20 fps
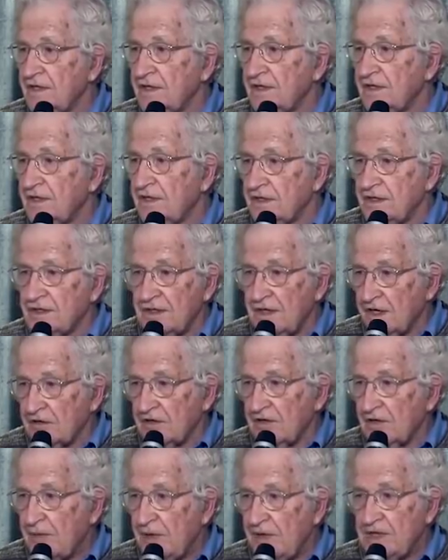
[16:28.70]
They're not
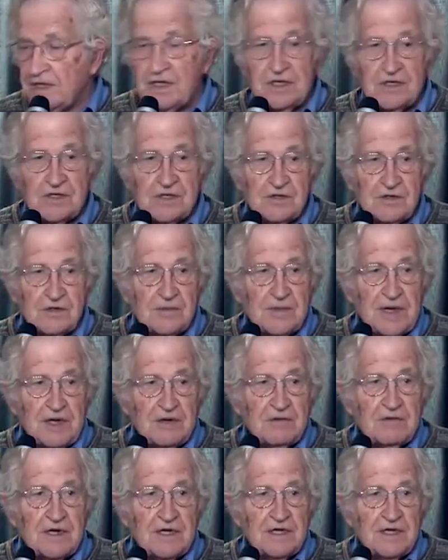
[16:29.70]
going to pay attention to them
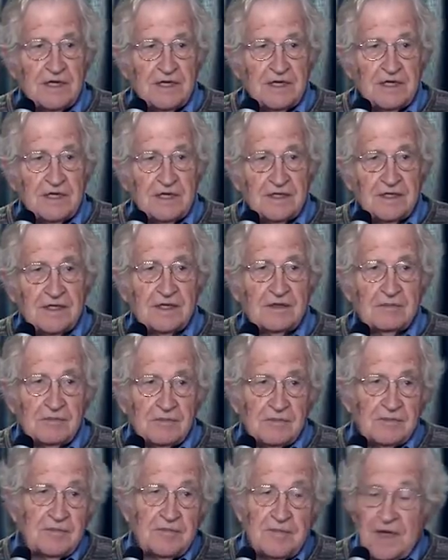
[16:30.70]
anyway. You
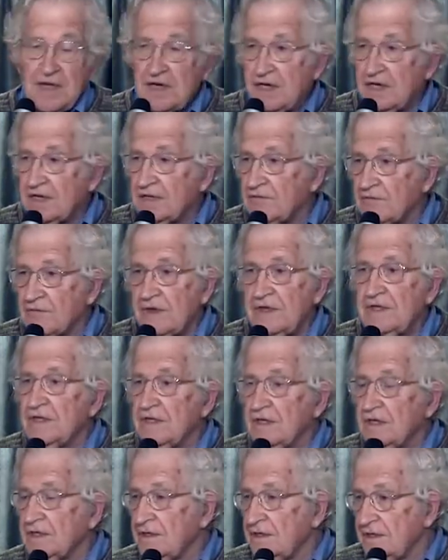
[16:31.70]
may not read
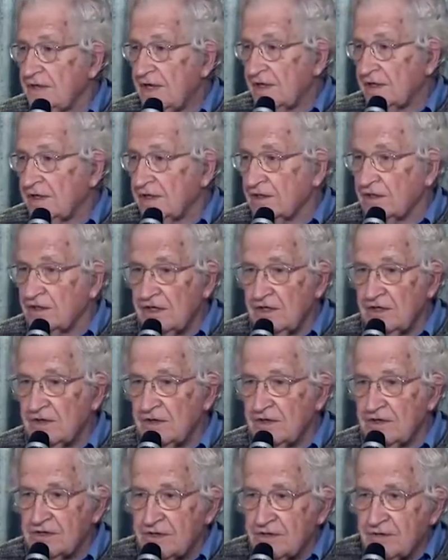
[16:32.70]
the technical
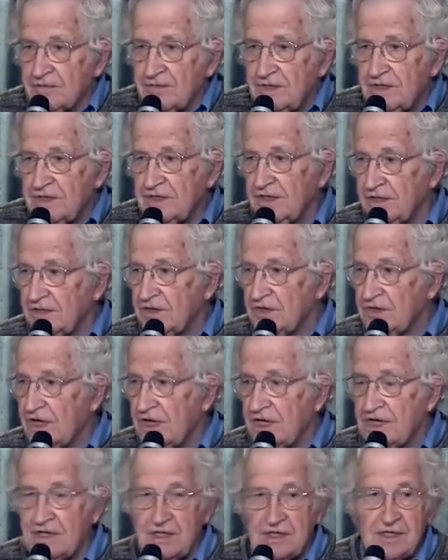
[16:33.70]
literature, but you
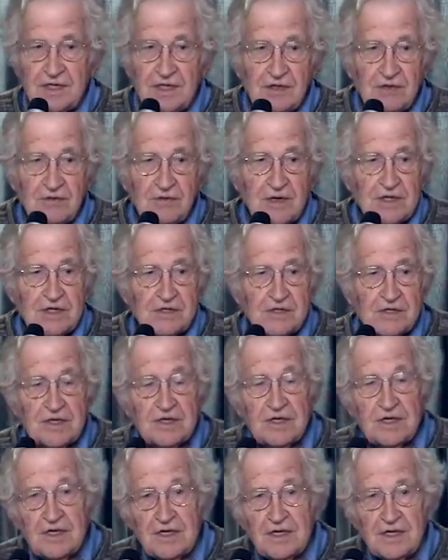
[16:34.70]
understand it in other ways.
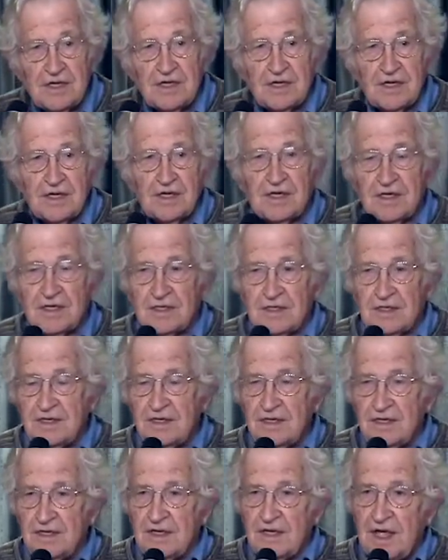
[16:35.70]

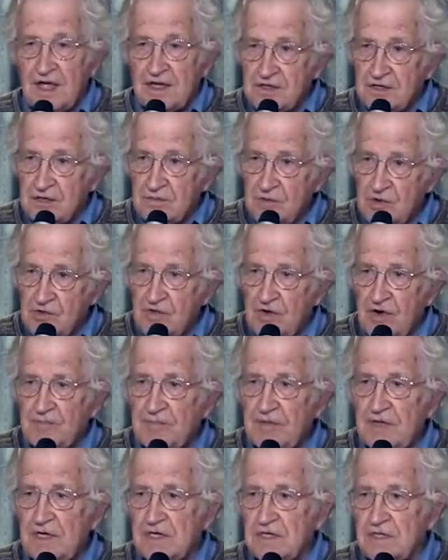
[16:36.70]
As you move
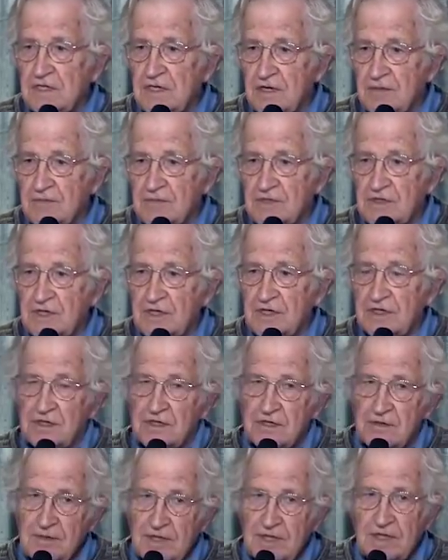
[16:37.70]
up the income
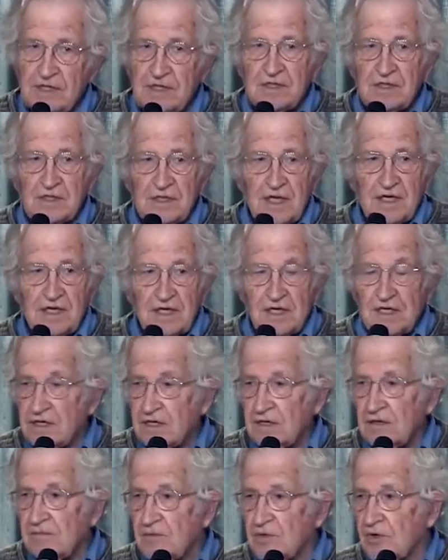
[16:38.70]
scale, you begin to get a
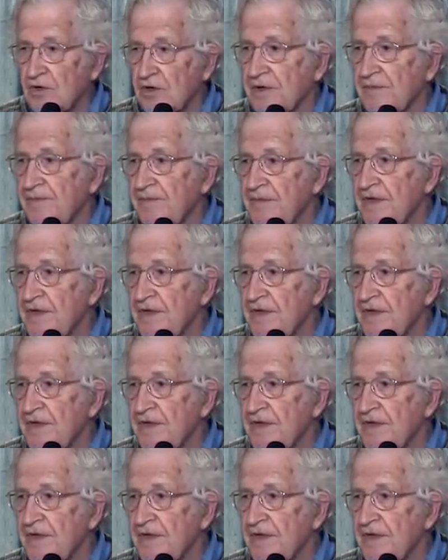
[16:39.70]
little more